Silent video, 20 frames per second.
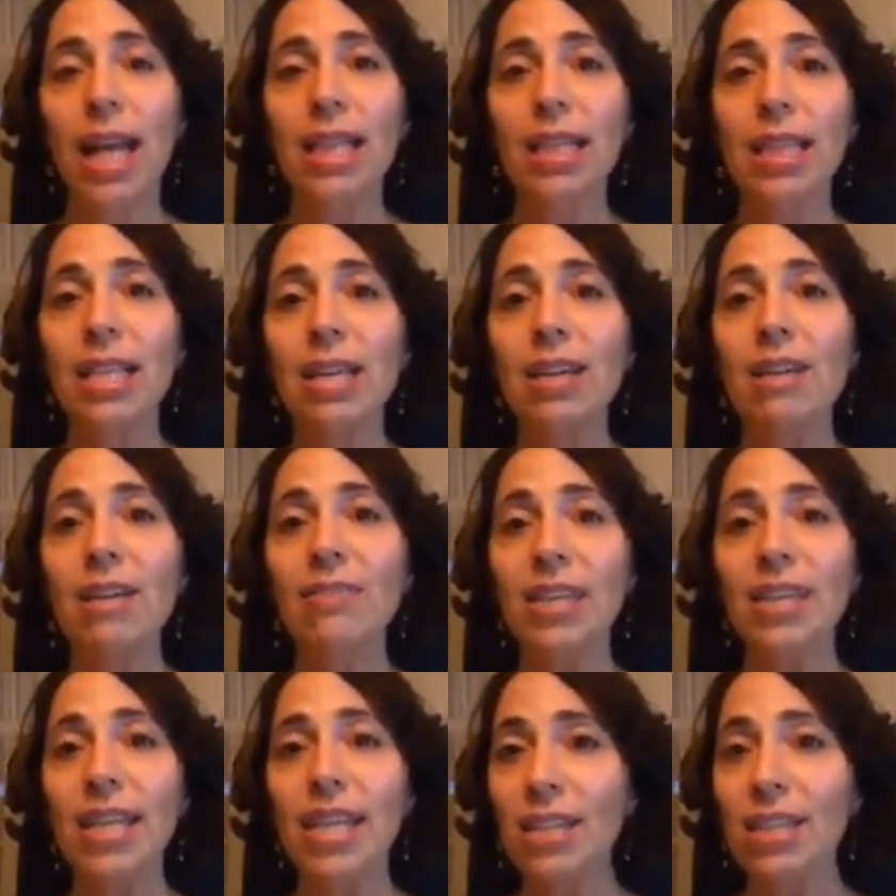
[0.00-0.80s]
And
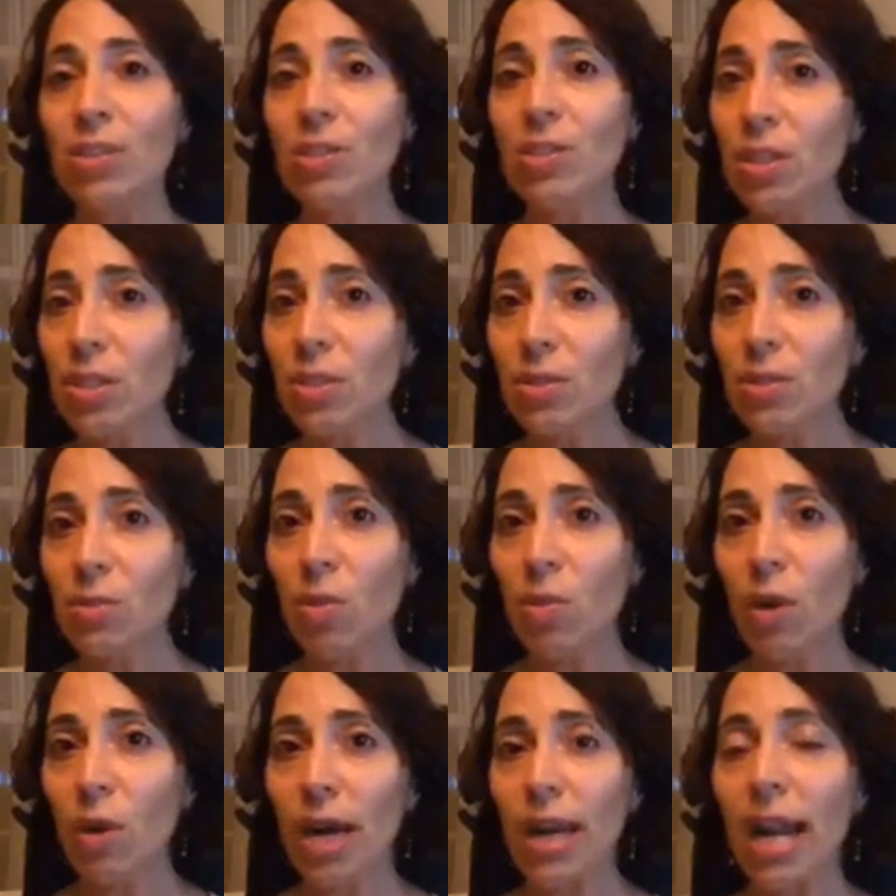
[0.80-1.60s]
live
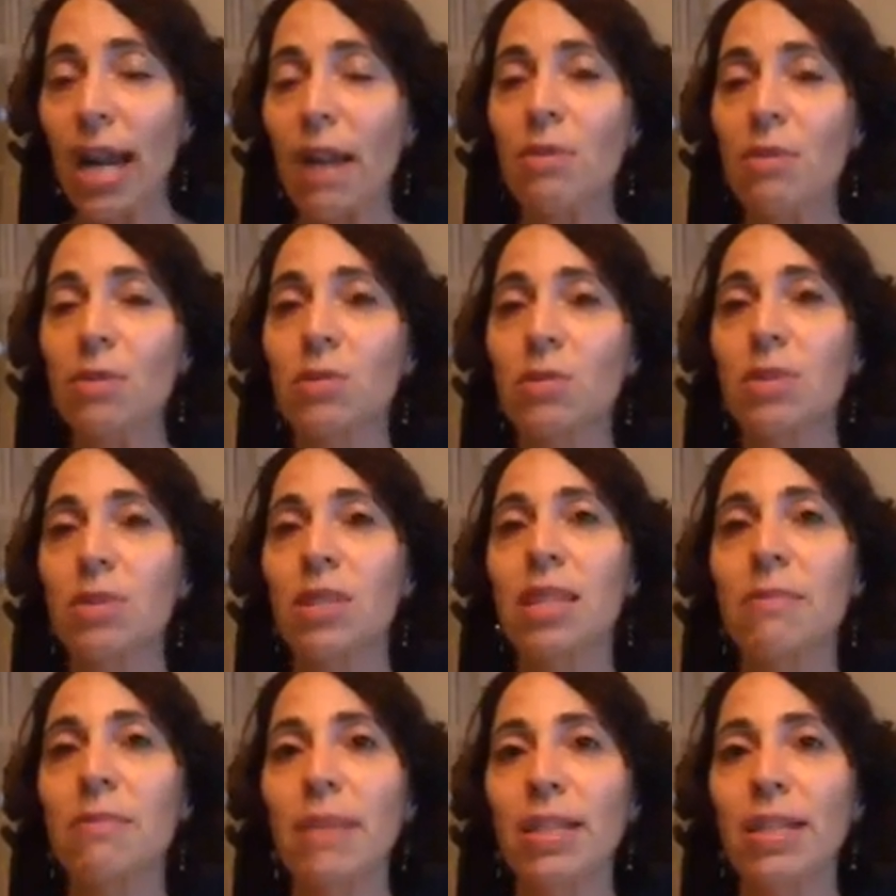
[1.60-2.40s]
into what I was
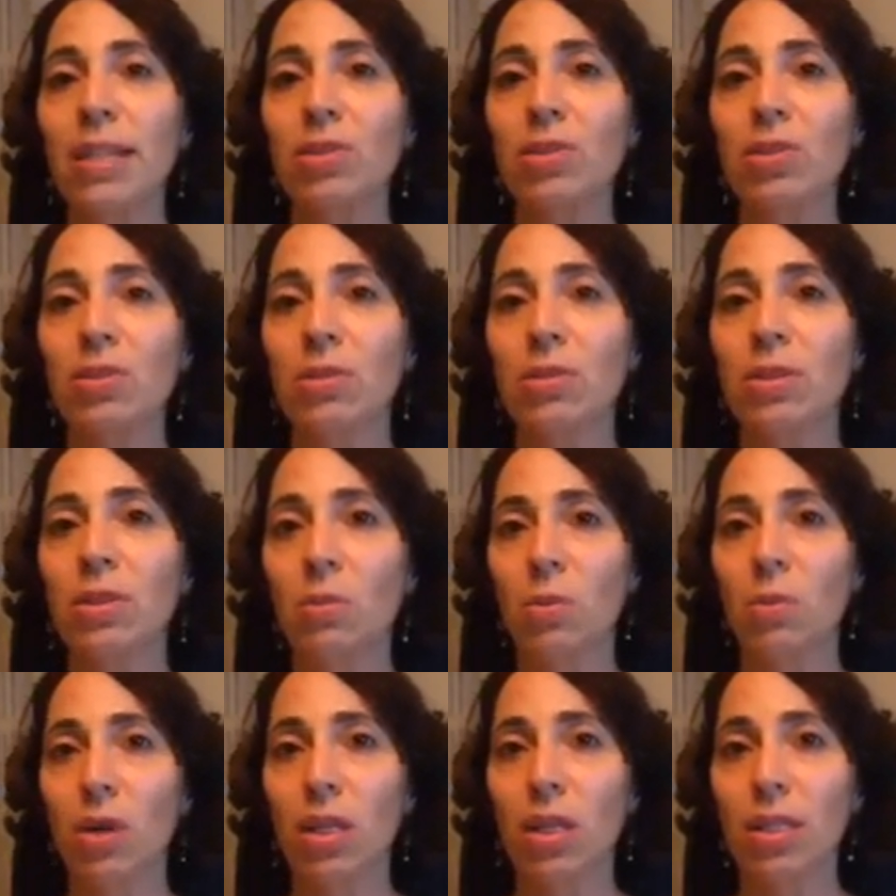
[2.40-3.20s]
really meant to do
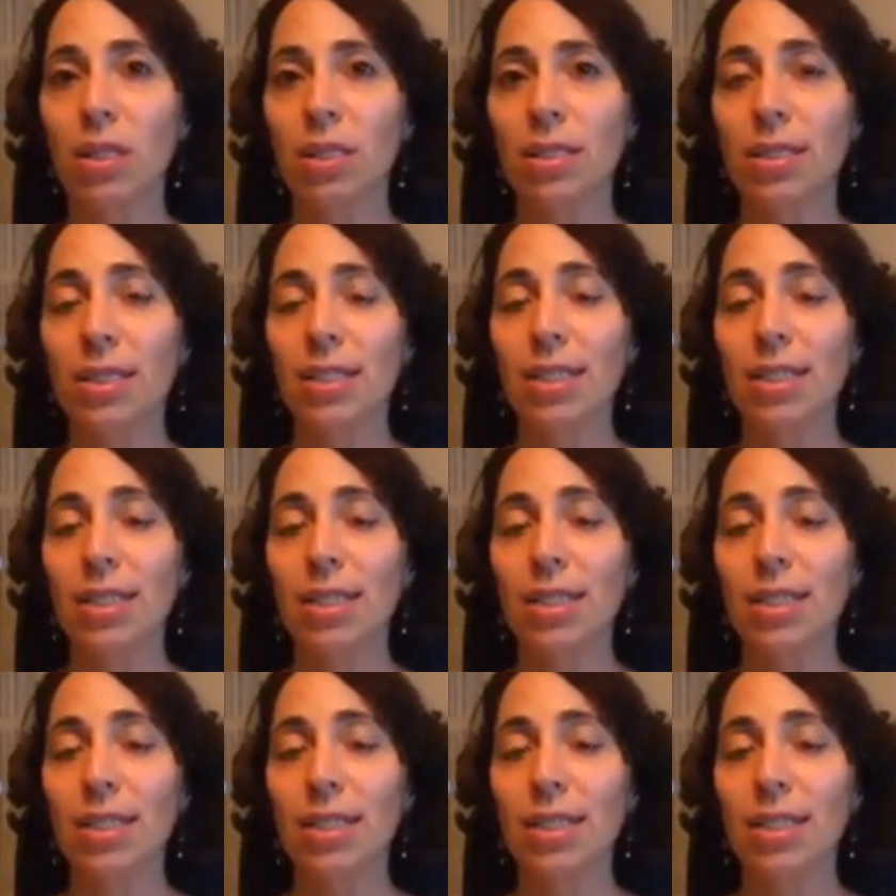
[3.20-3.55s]
in the world.